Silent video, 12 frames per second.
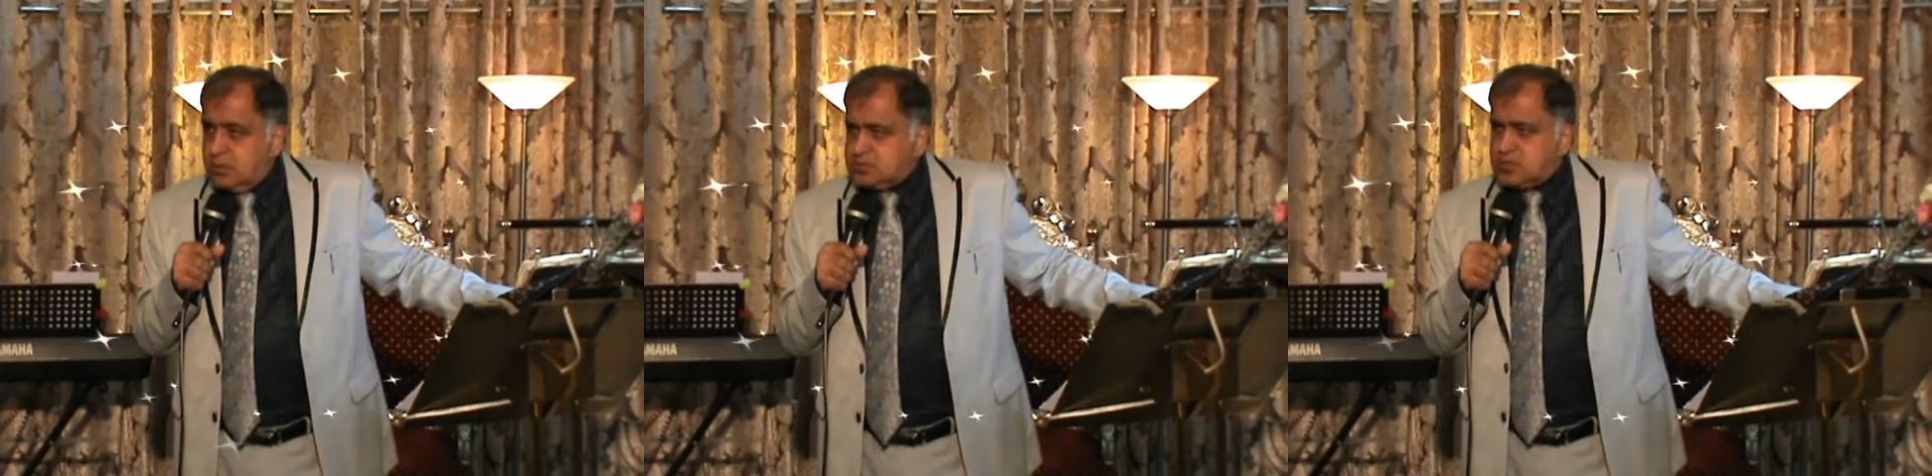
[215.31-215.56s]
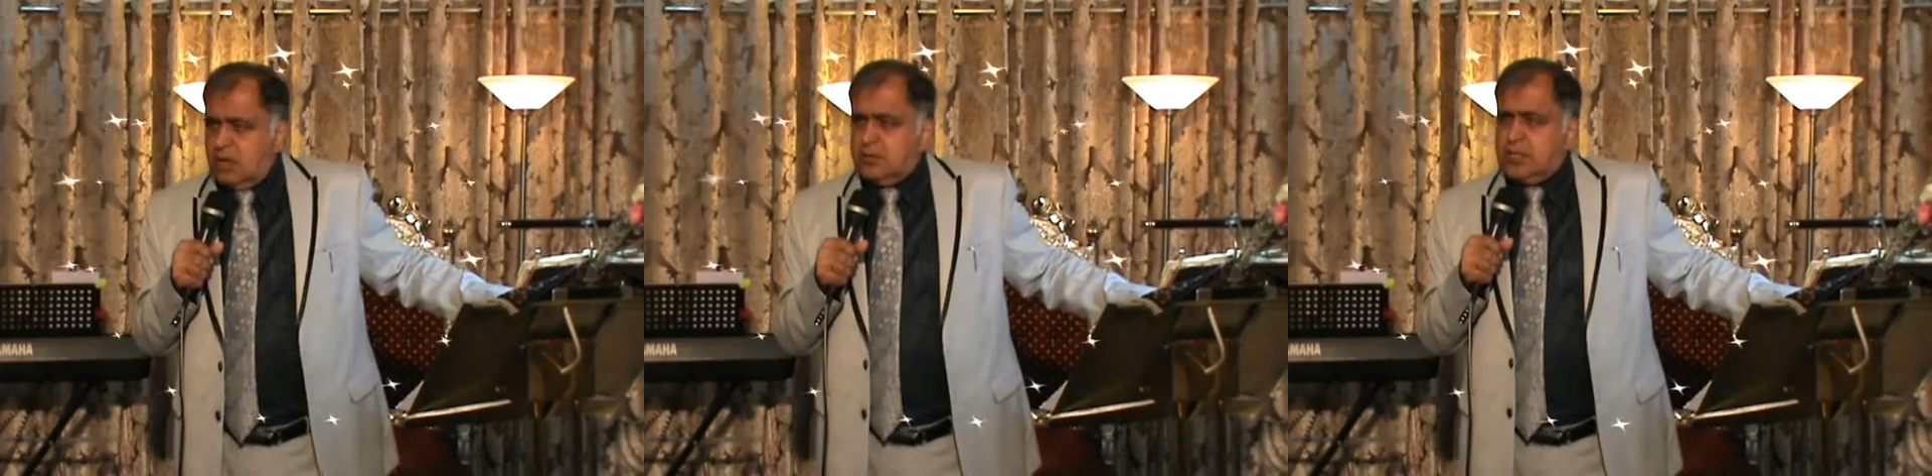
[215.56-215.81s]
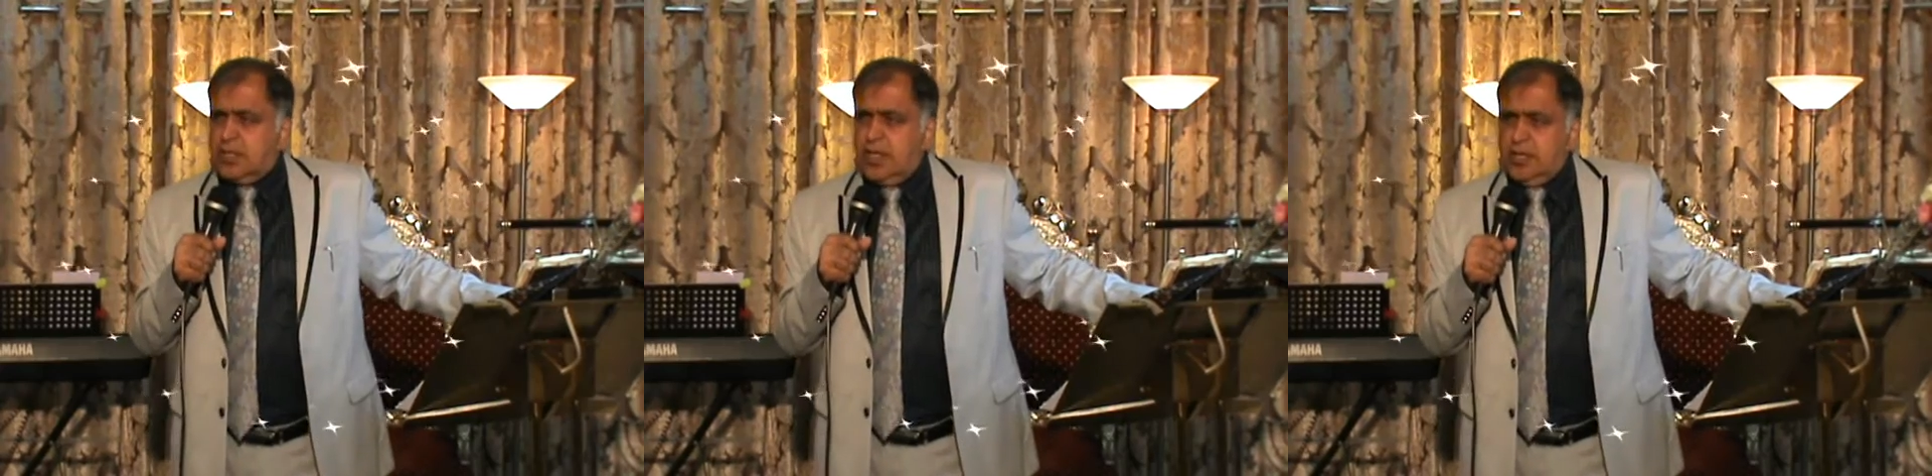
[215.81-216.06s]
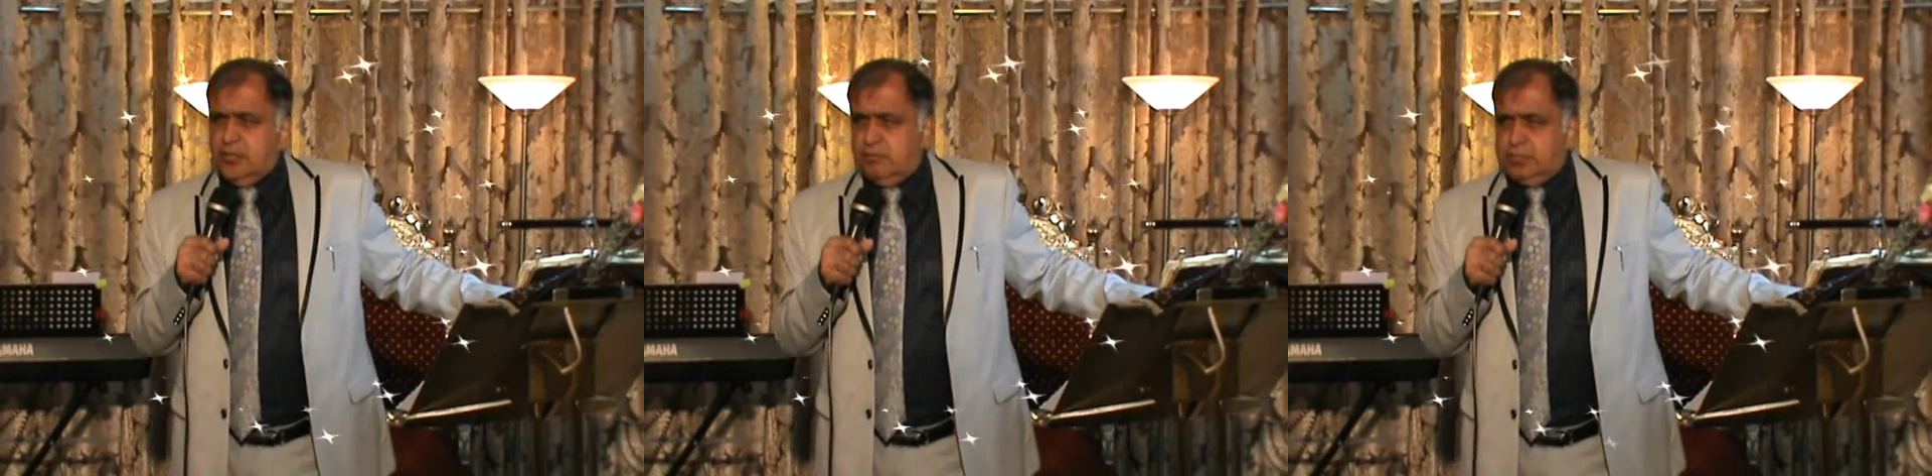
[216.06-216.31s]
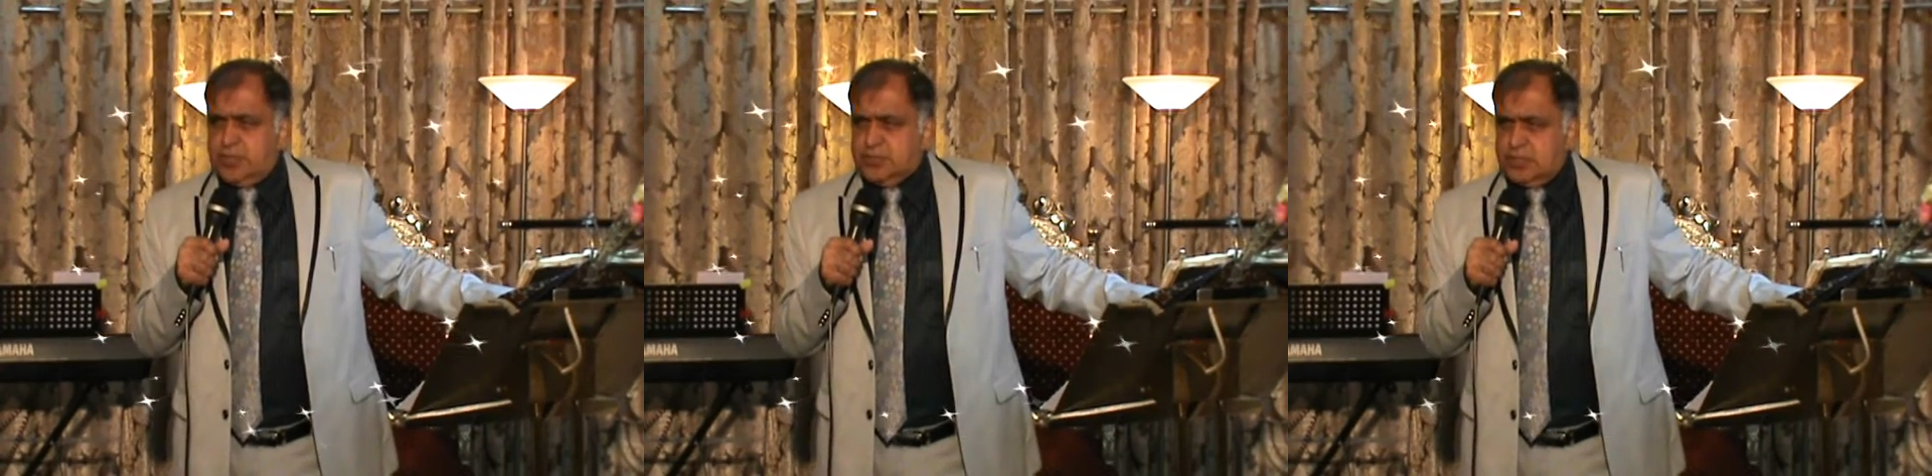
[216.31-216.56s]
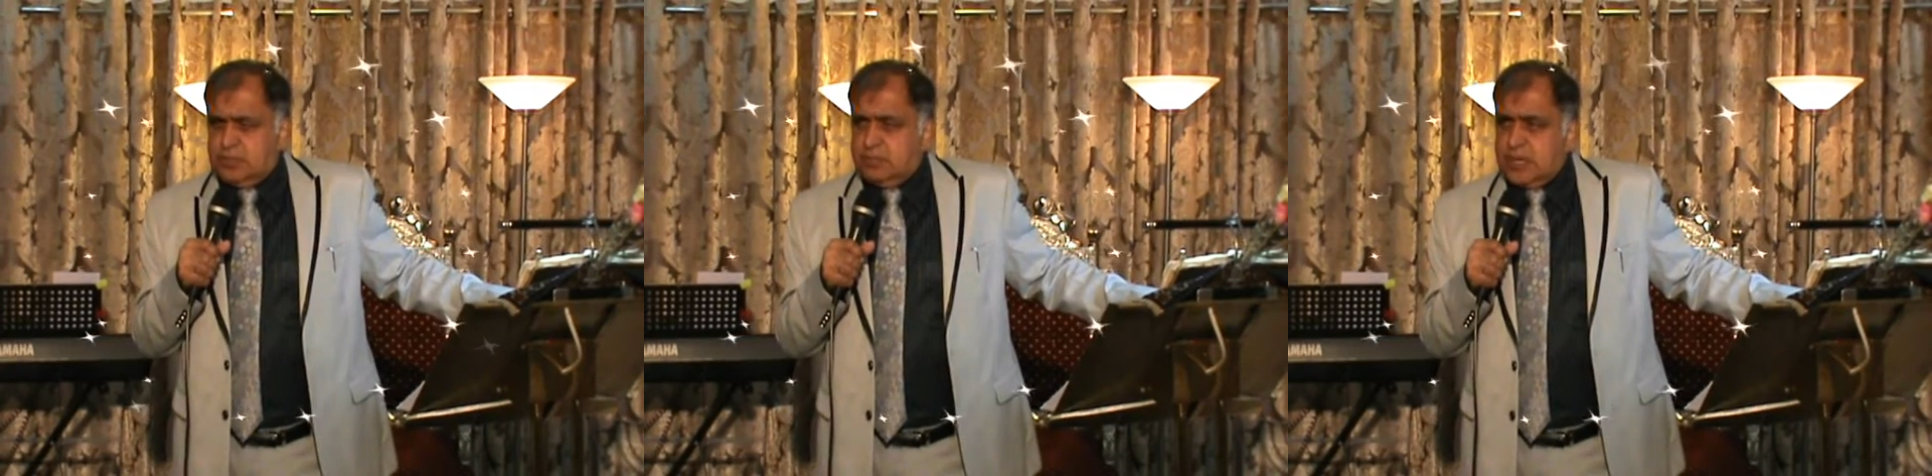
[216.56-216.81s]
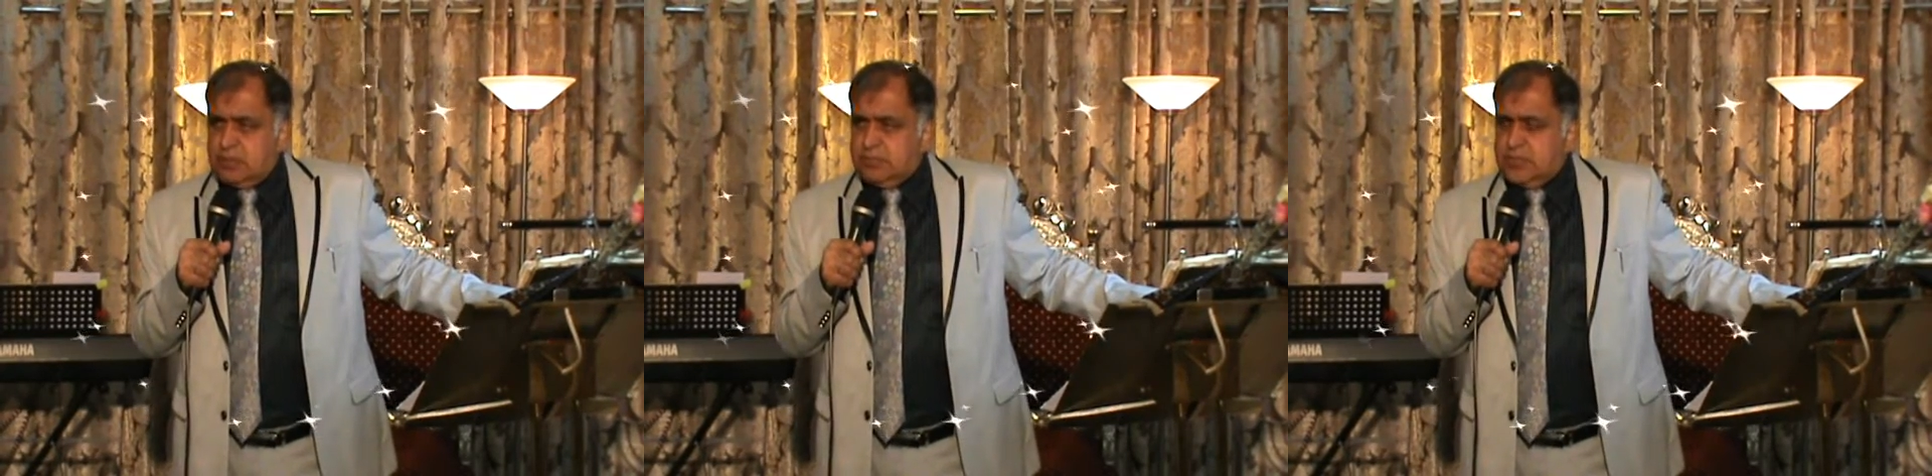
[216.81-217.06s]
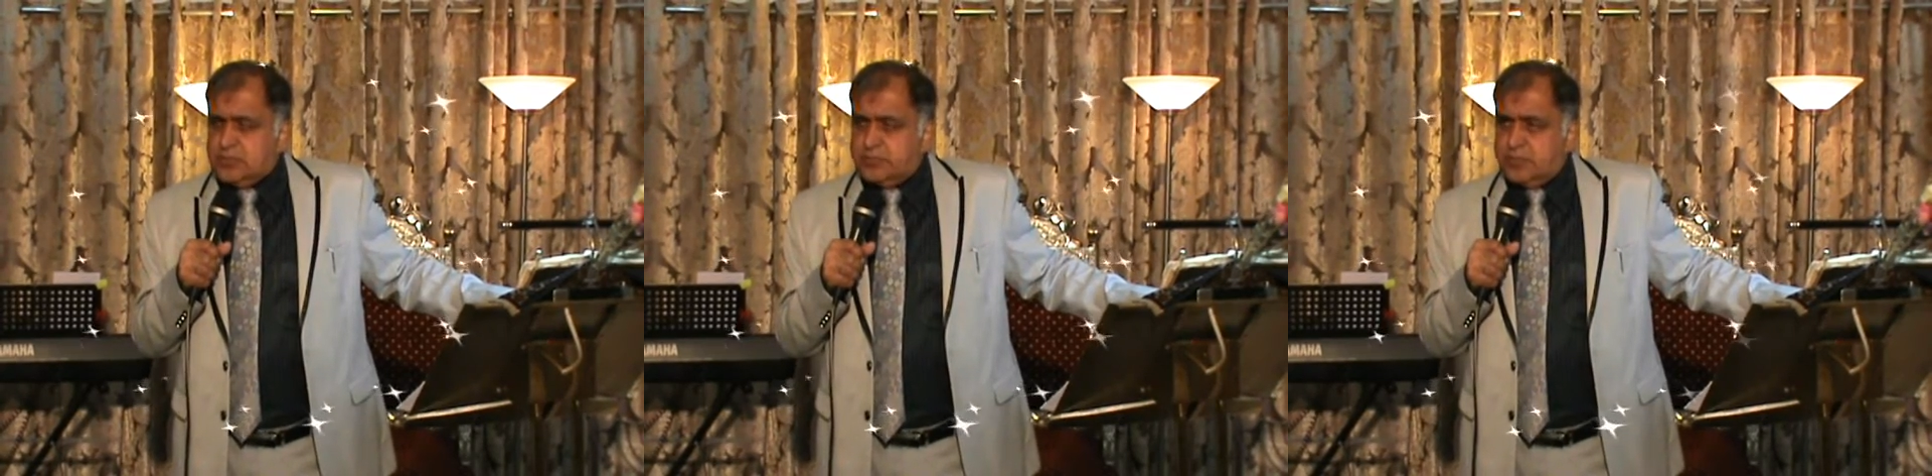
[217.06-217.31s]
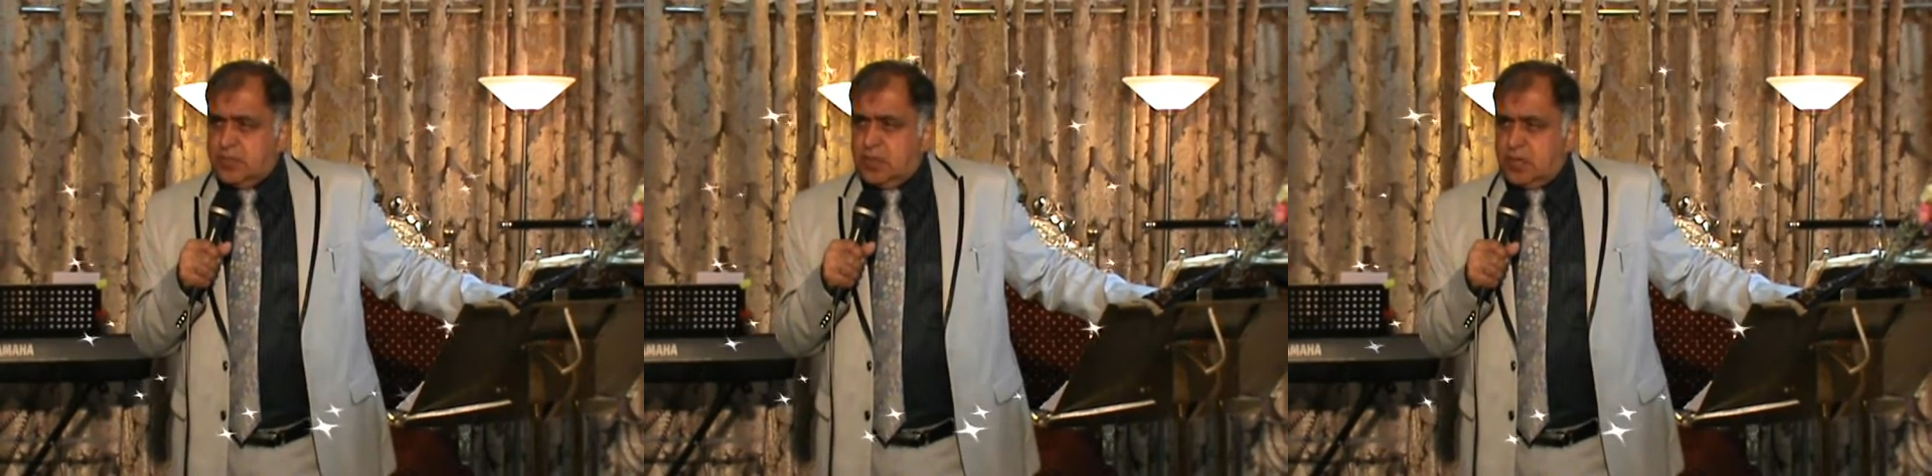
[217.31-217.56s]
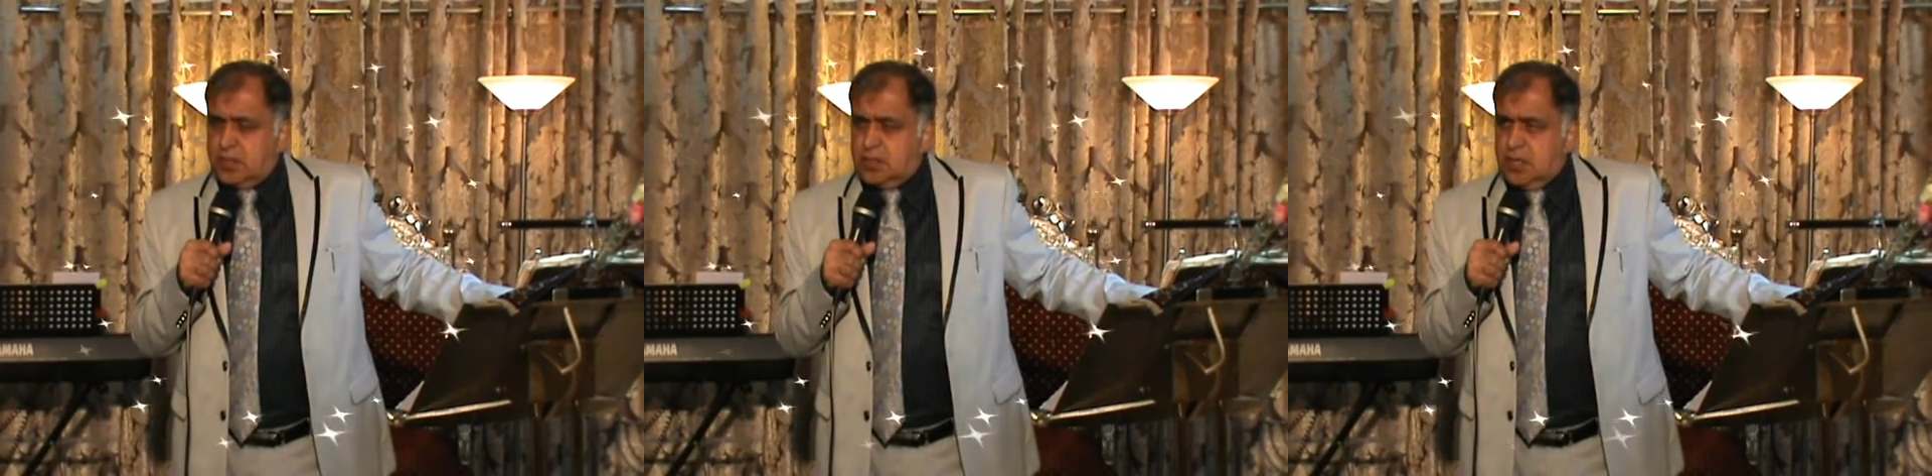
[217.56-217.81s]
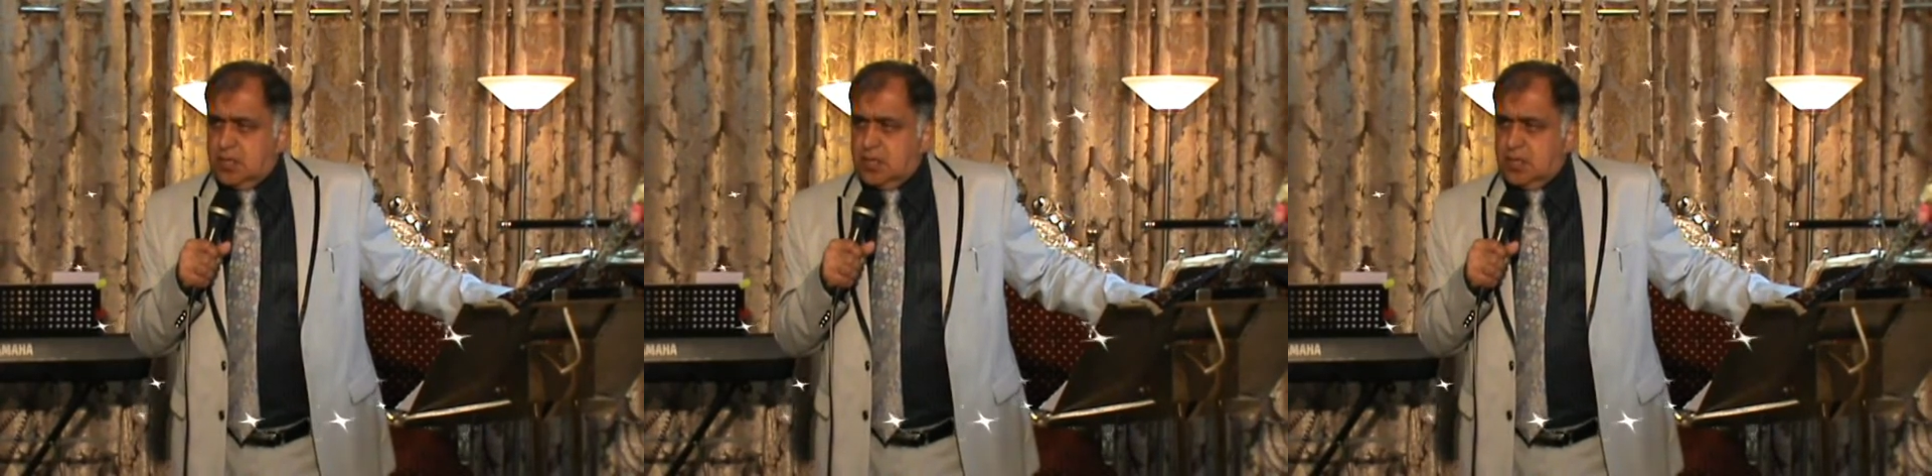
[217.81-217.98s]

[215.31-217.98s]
So how can you break the commandment of God?